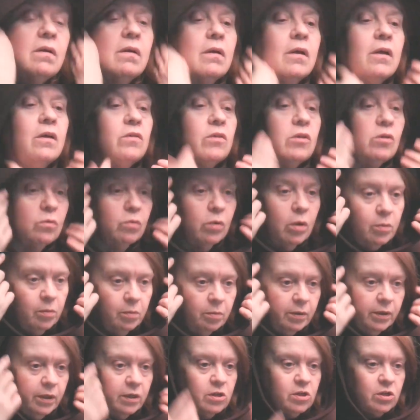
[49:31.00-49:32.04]
because it'll rub up
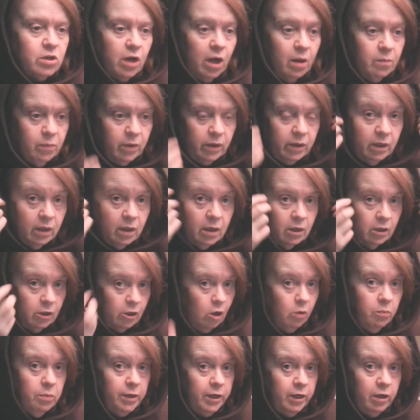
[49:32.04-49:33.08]
against your head, but
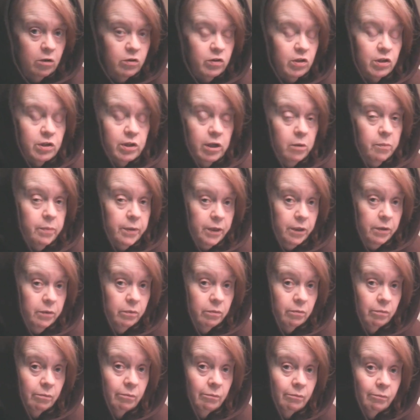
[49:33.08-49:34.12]
nobody knows it's there but you.
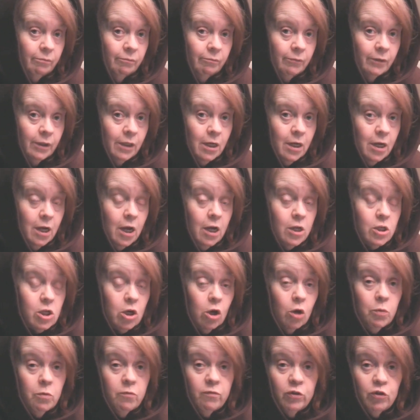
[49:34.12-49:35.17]
So I
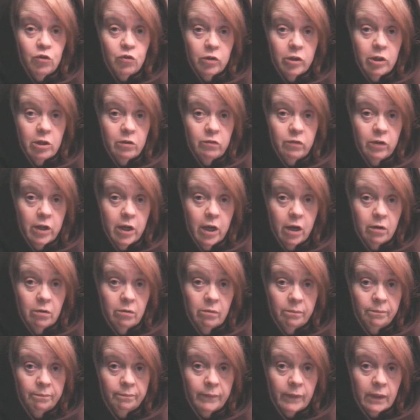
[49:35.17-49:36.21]
hope you've enjoyed this video.
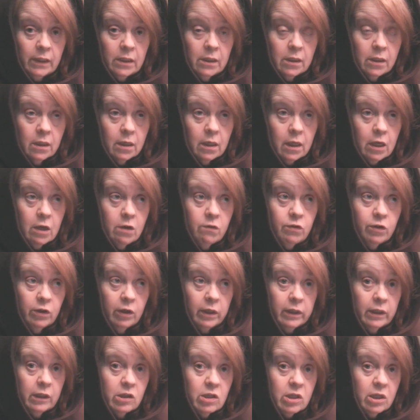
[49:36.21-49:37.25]
If you'd
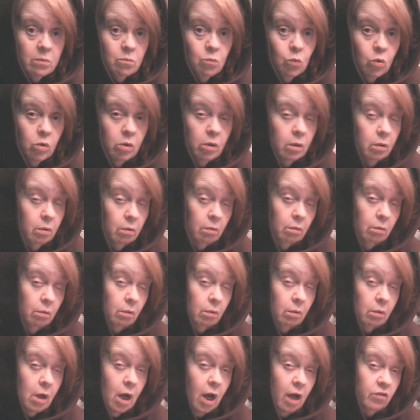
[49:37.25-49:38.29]
like to see more
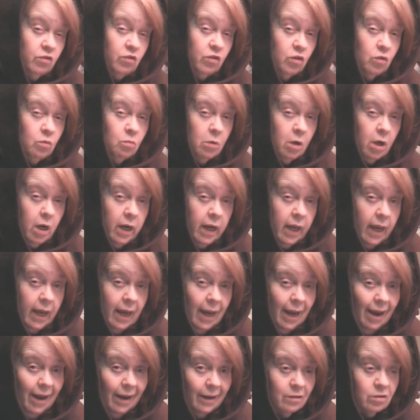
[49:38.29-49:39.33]
costume kind of
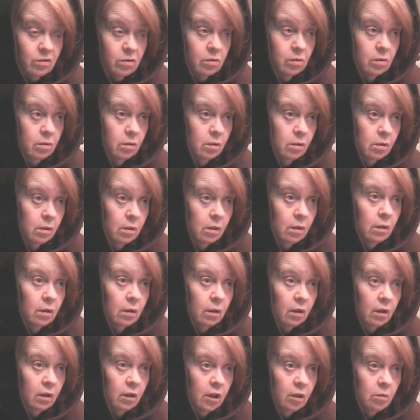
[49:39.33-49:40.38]
hacks,
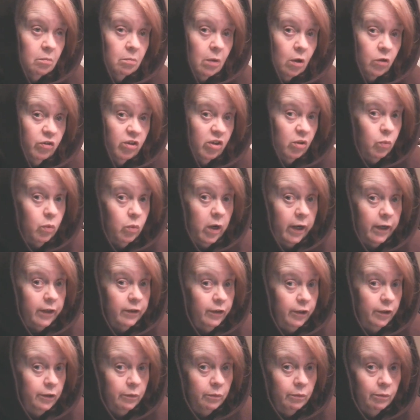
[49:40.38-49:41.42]
I'll see what I can
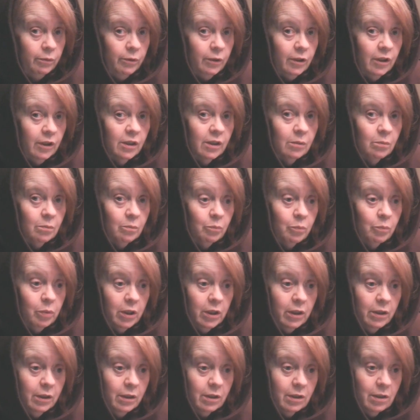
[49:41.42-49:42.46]
do.
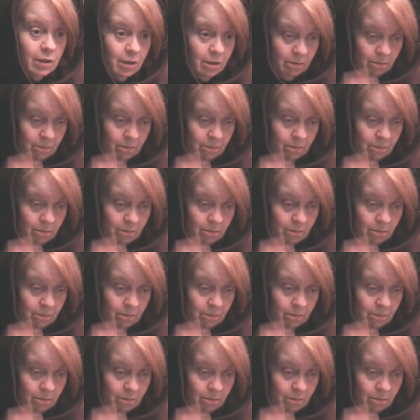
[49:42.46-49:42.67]
But,